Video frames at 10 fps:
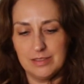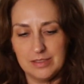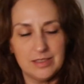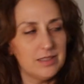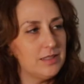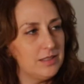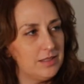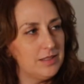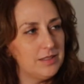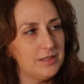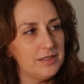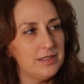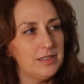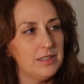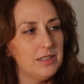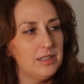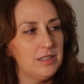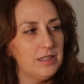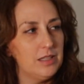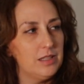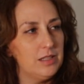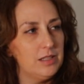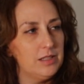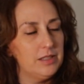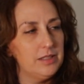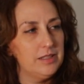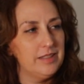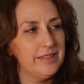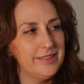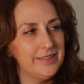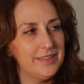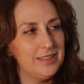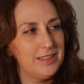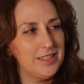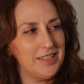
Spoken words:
(not speaking)